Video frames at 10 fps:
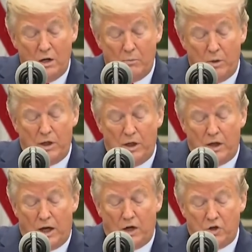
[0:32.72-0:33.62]
million
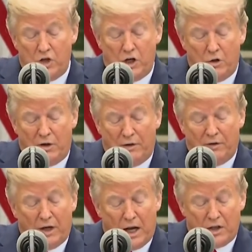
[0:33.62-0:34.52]
a year and
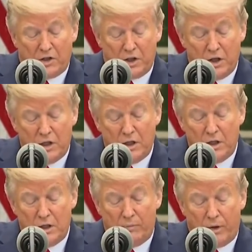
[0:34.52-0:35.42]
even less.
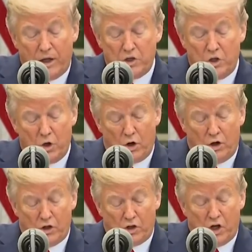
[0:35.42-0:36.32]
As the
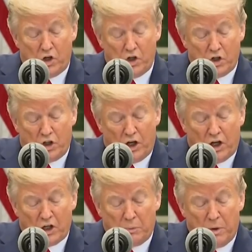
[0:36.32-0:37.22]
organization's
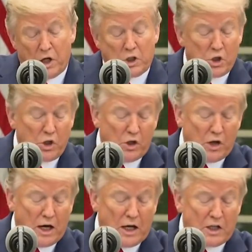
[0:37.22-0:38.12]
leading sponsor, the
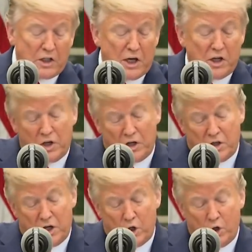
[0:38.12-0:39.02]
United States has
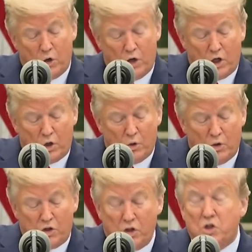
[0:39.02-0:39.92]
a duty to
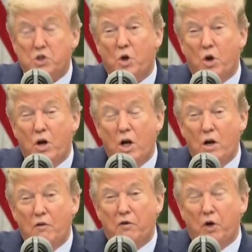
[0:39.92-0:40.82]
insist on
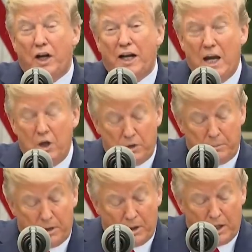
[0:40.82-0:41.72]
full
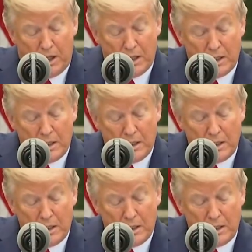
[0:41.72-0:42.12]
accountability.